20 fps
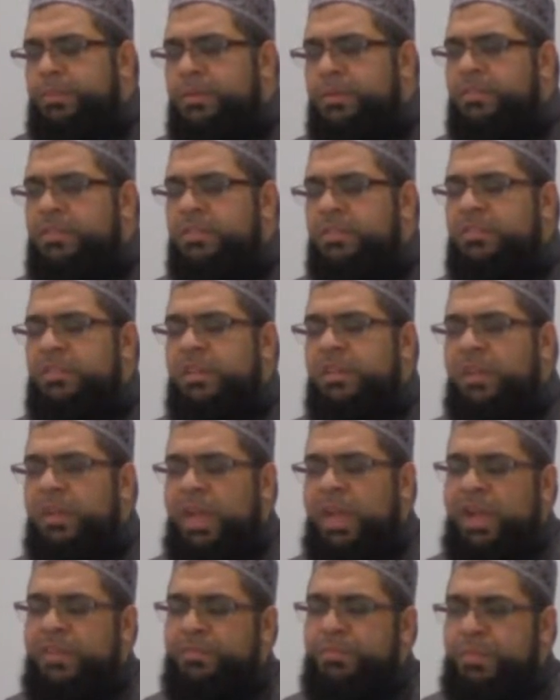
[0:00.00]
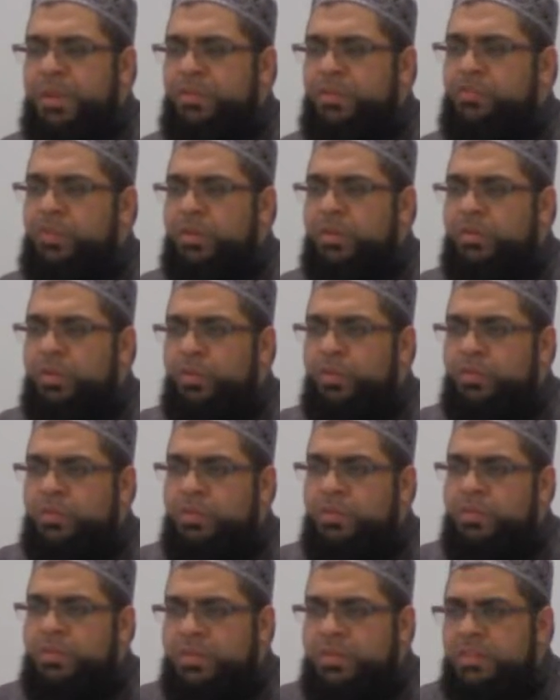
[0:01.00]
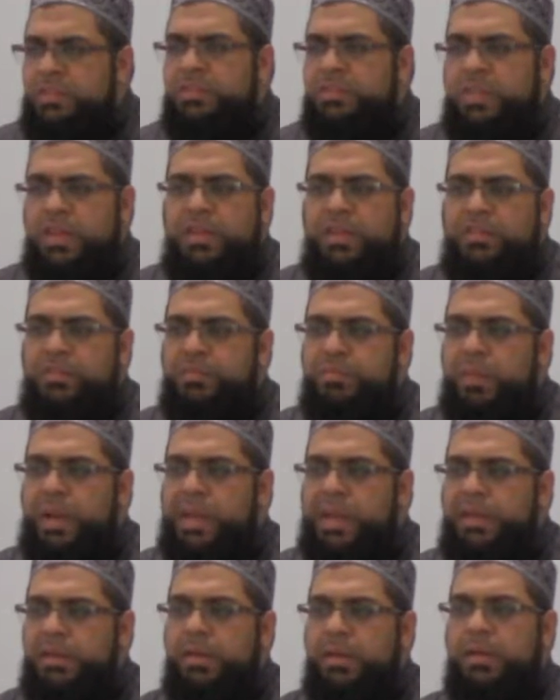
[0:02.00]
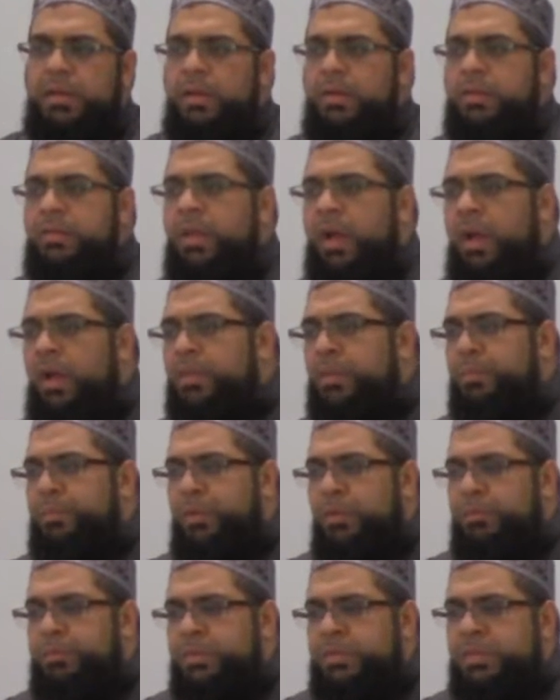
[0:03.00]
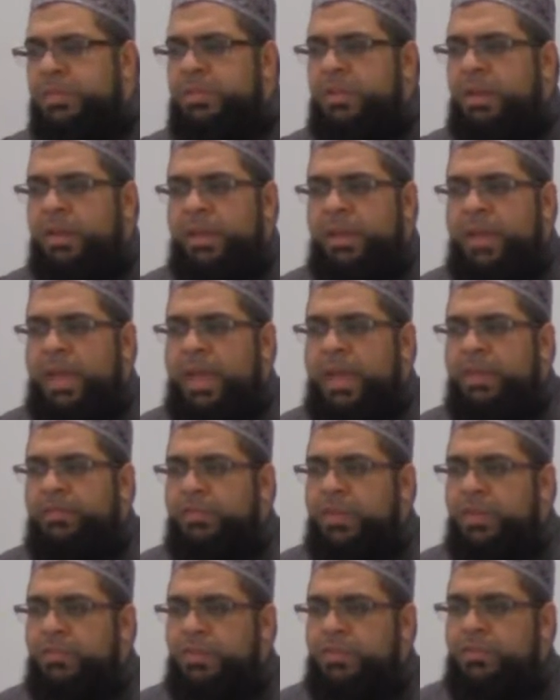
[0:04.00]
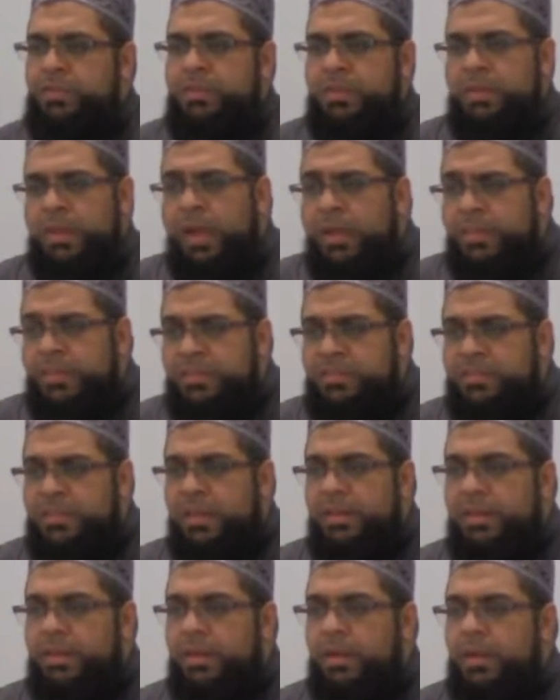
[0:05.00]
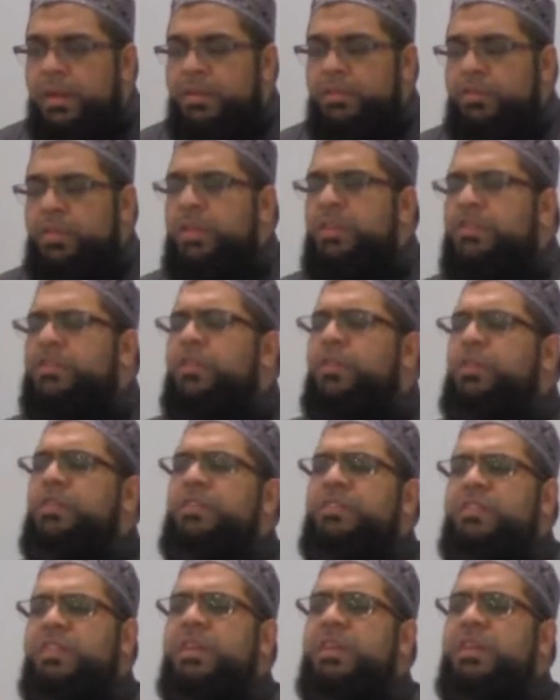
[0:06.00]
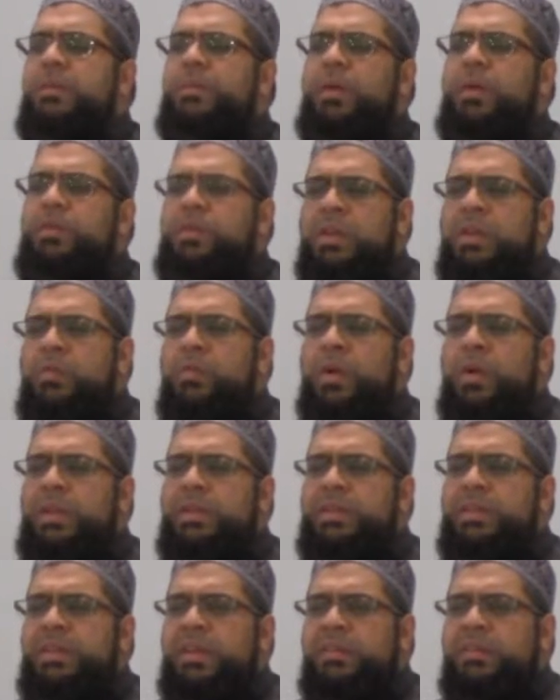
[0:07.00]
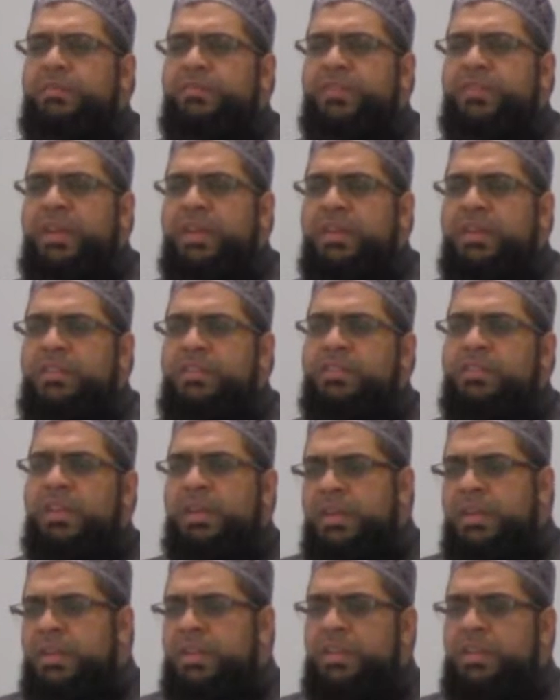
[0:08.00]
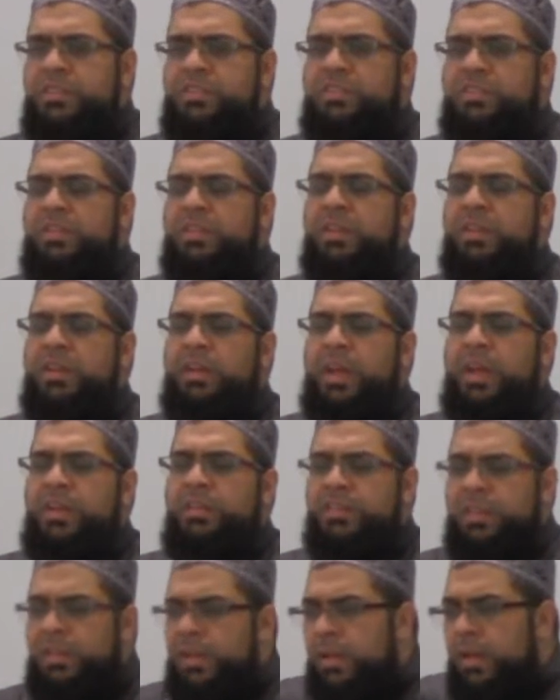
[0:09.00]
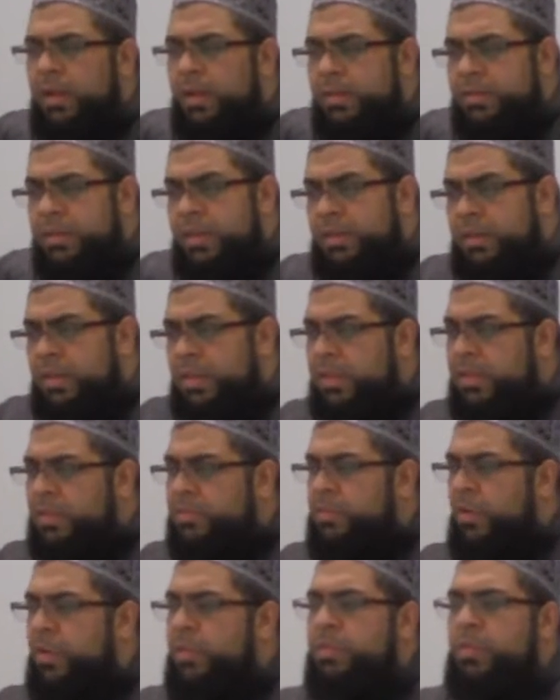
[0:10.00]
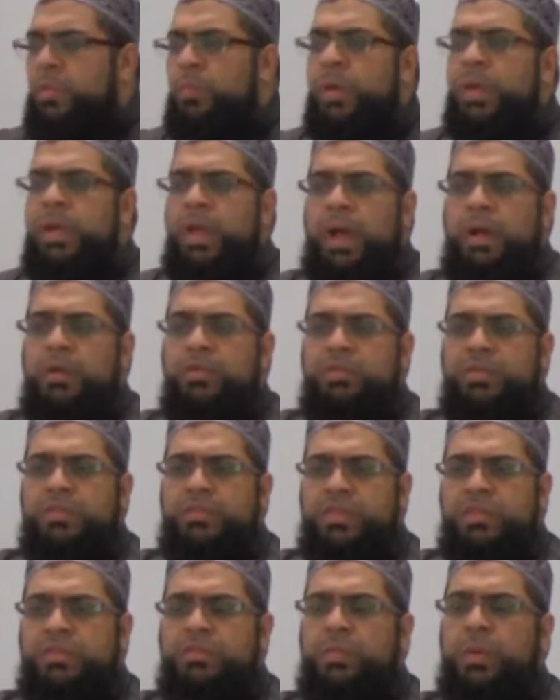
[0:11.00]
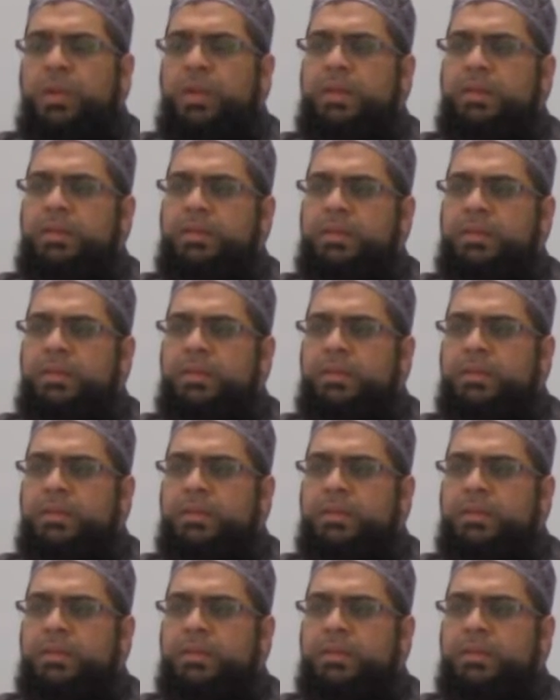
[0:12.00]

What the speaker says: business that I have, make sure it goes to this son of mine, the other property that I have, give it to the other son. So he's concerned about the worldly affairs, least realizing that he is on the way out of this world.